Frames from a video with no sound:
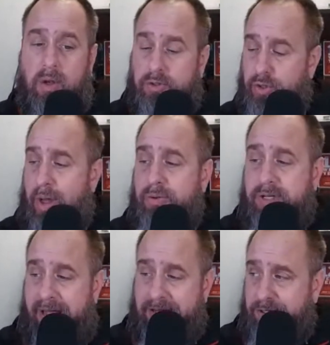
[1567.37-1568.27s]
So that was
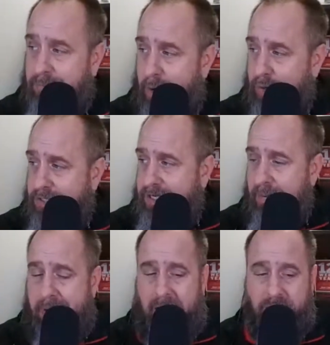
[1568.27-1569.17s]
the last little bonus
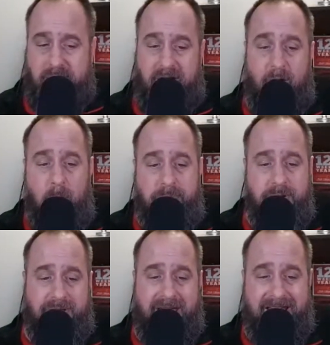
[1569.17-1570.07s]
tip out there. Hope
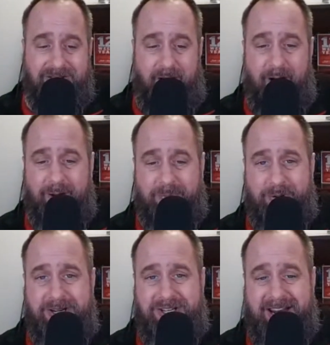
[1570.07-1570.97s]
you guys all
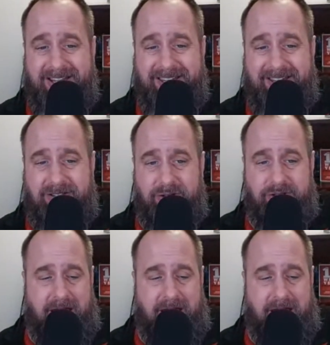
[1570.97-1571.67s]
appreciated this.